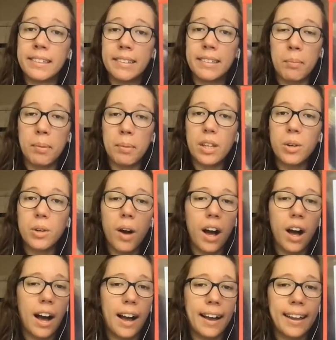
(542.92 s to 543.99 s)

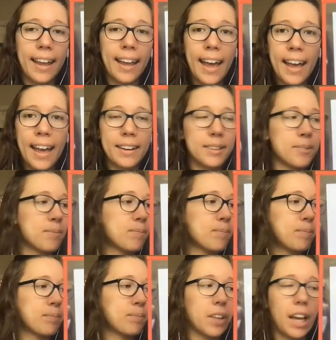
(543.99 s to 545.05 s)
W-I-N.
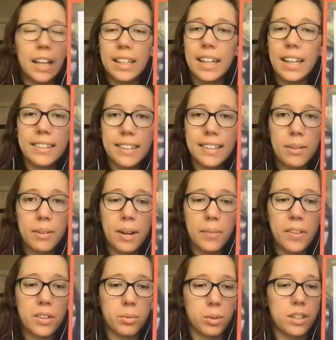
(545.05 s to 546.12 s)
Let's sound out
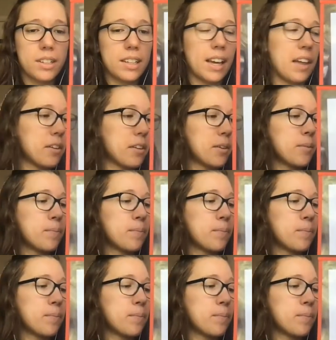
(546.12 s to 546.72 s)
this word together.